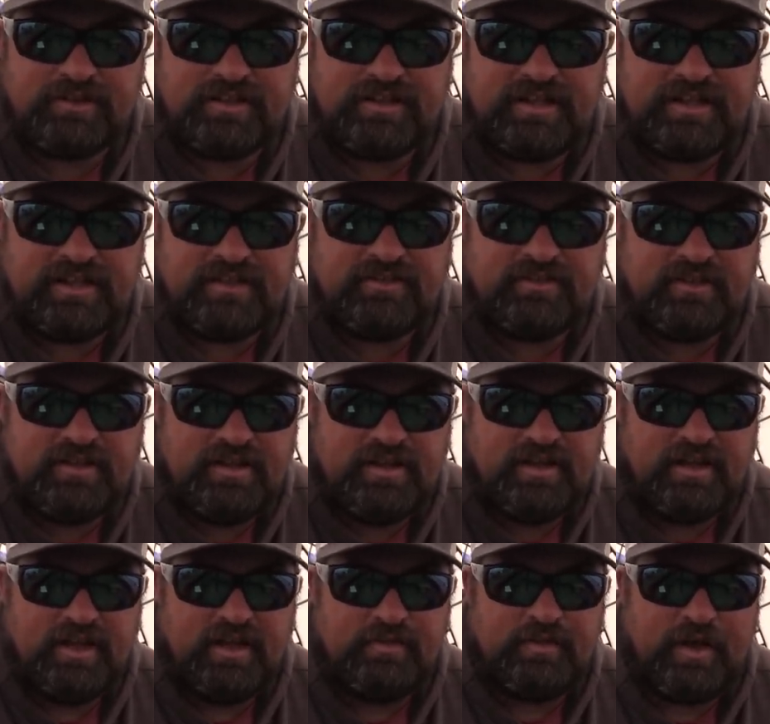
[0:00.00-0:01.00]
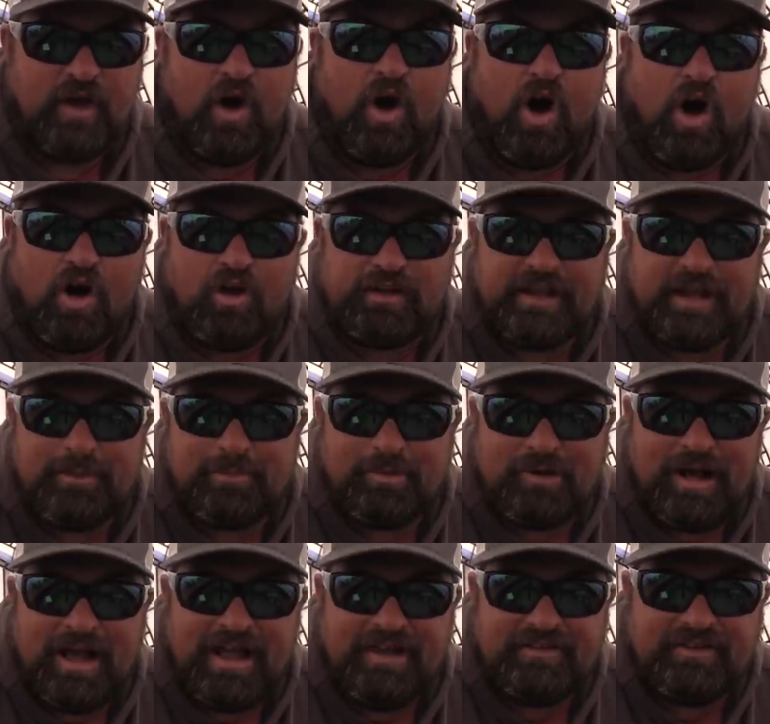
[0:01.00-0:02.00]
for the kids. They all get
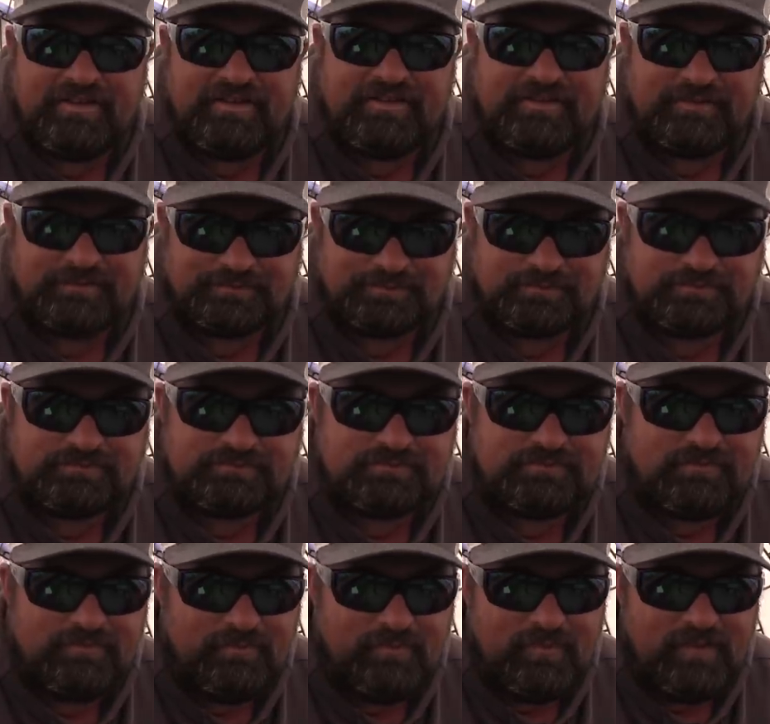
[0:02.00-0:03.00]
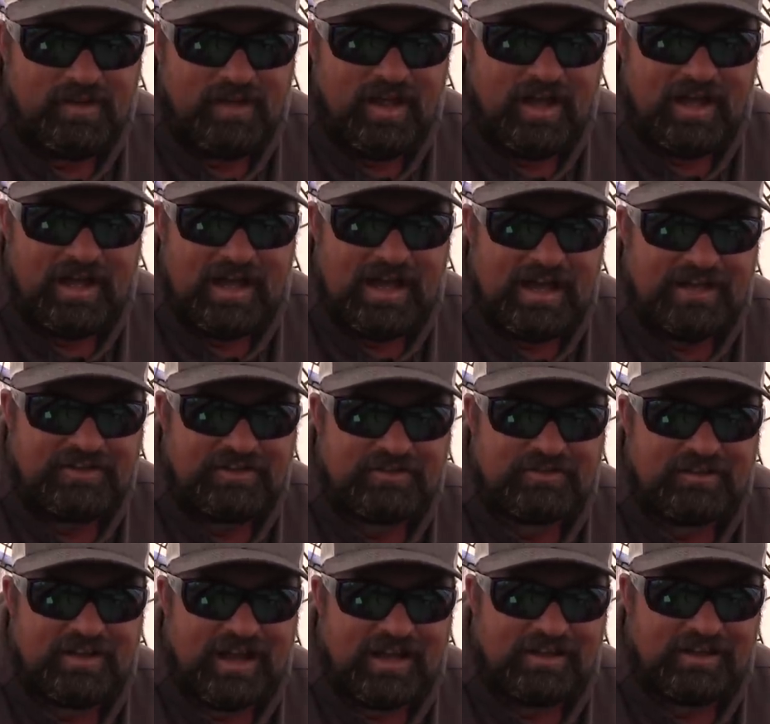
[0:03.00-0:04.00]
prizes. I, I
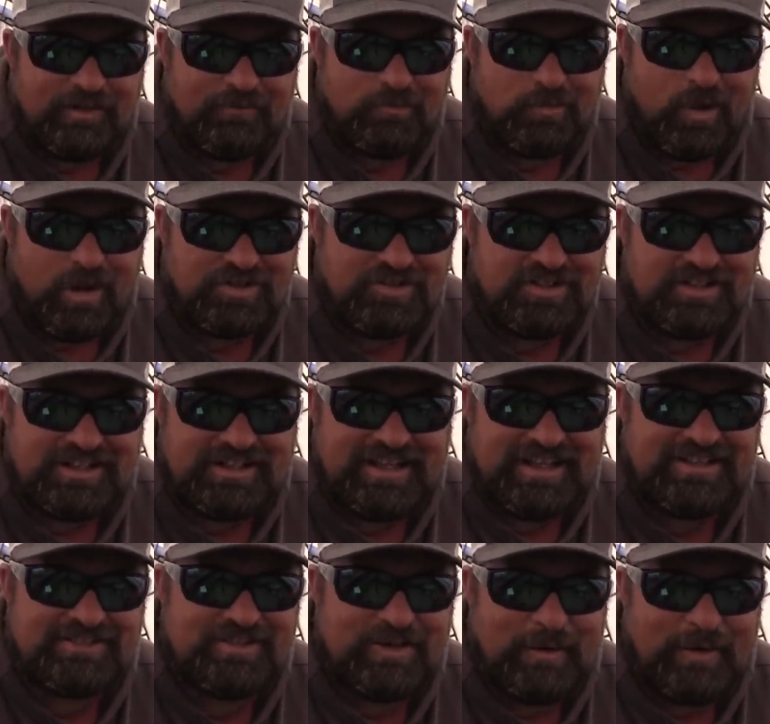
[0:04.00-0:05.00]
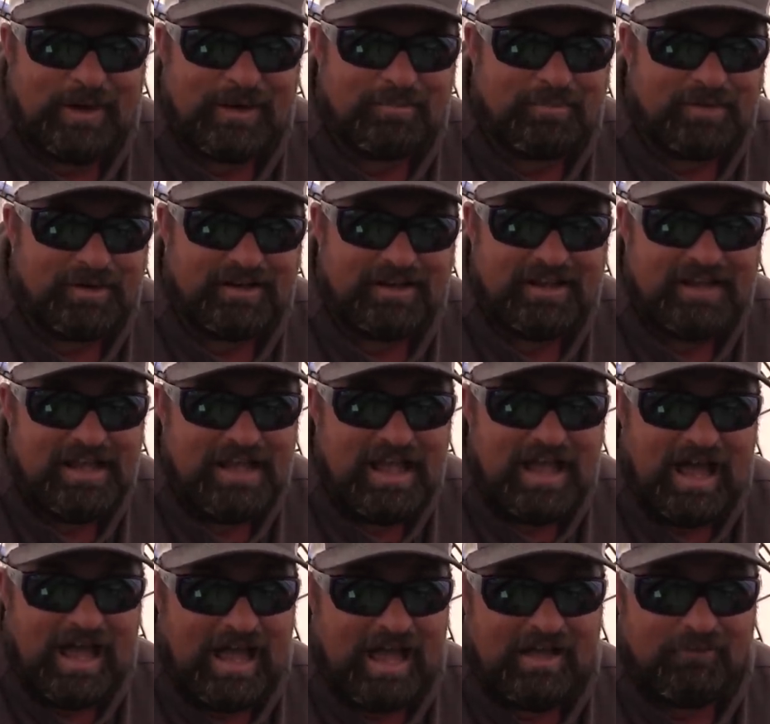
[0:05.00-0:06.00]
just, I loved watching the kids go up, and
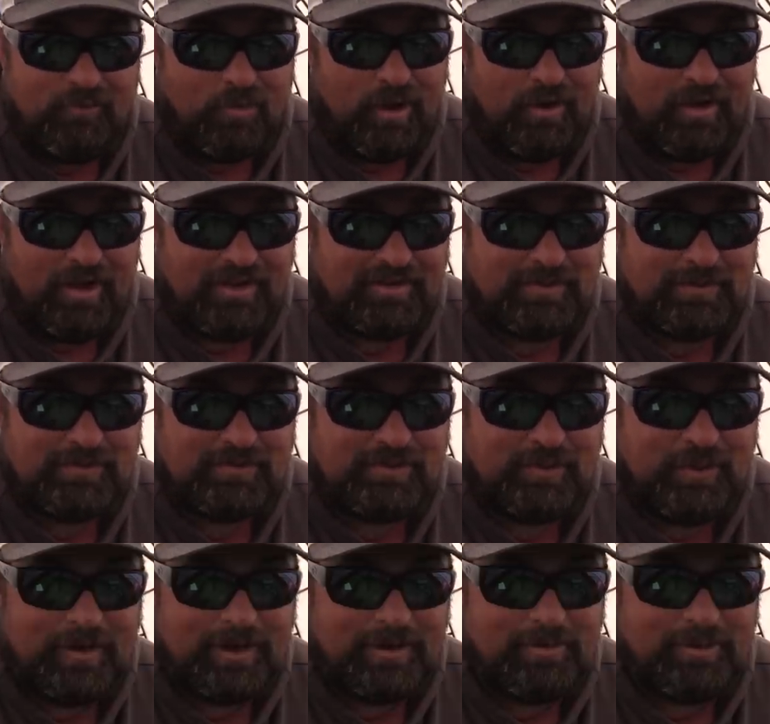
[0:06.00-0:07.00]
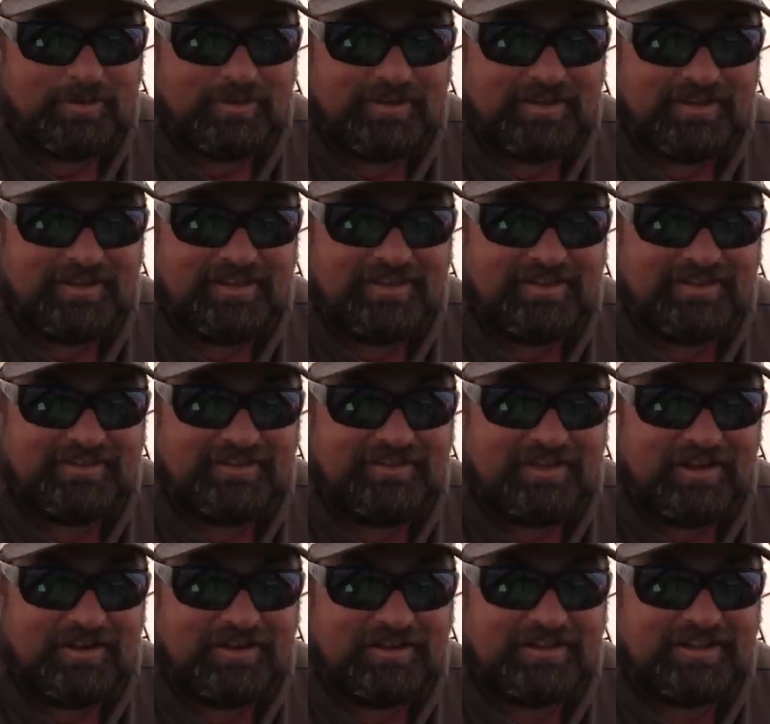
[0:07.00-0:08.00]
I have one awesome story about the, this
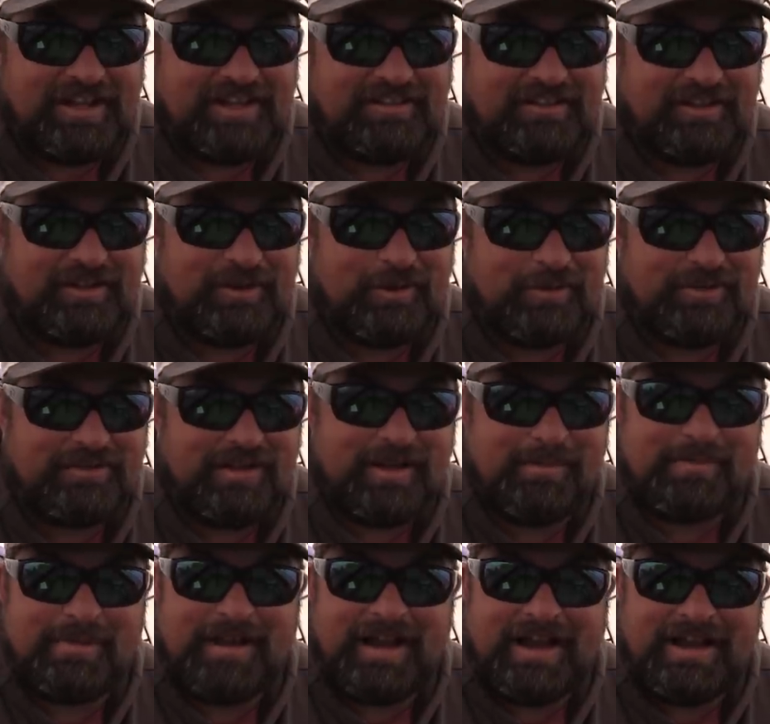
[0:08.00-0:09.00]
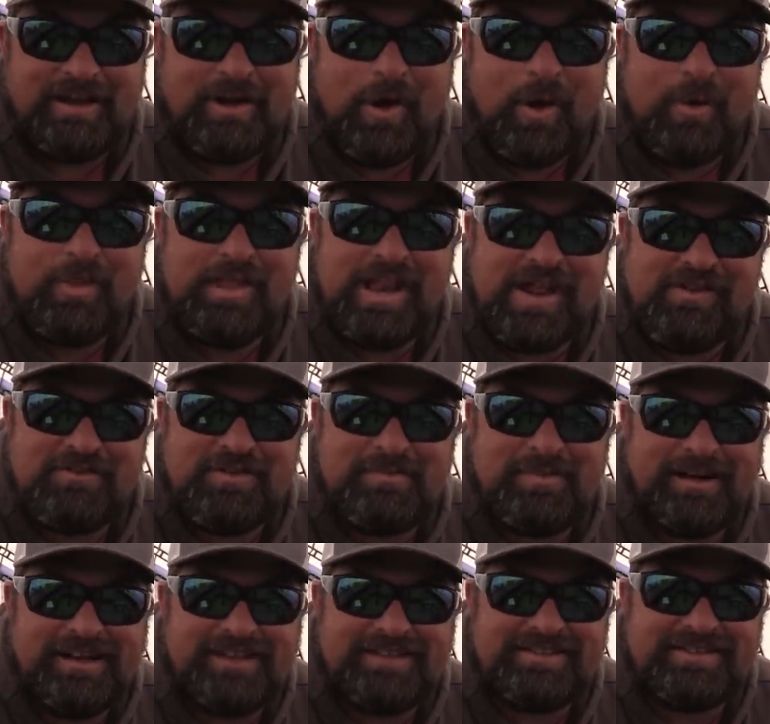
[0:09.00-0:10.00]
younger kid that goes up, and I know that
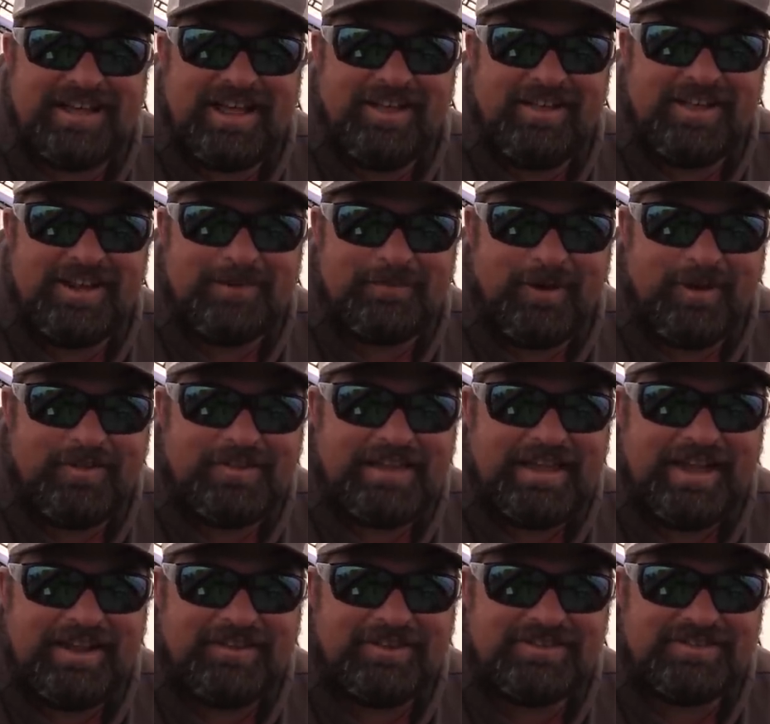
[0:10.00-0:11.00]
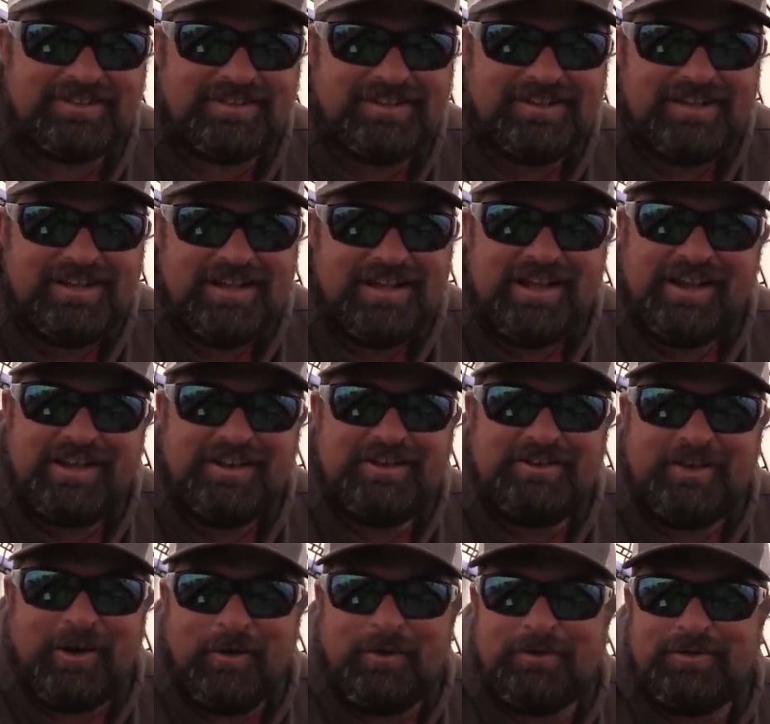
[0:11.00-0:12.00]
everybody's telling him, all the adults are,
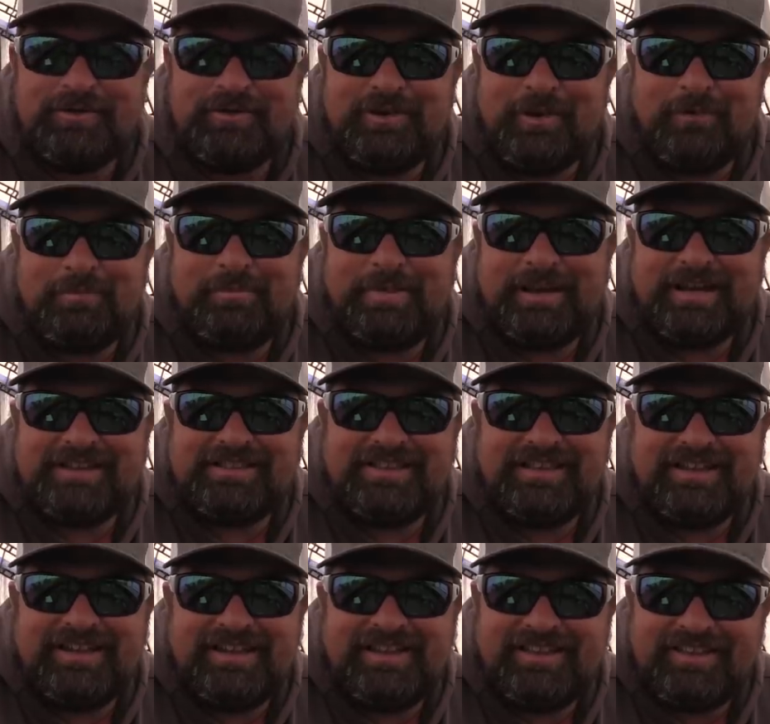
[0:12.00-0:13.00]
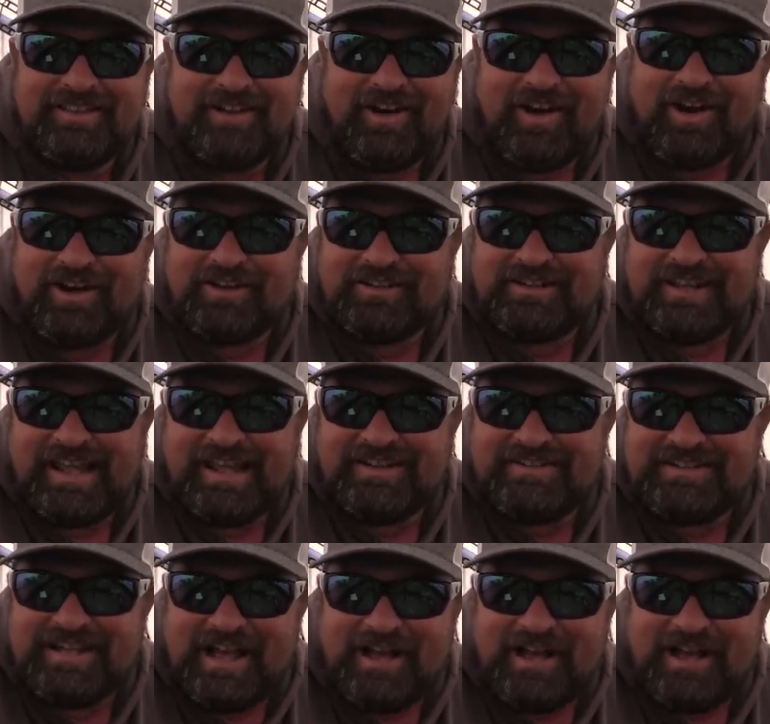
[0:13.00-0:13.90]
don't don't pick the, the hard case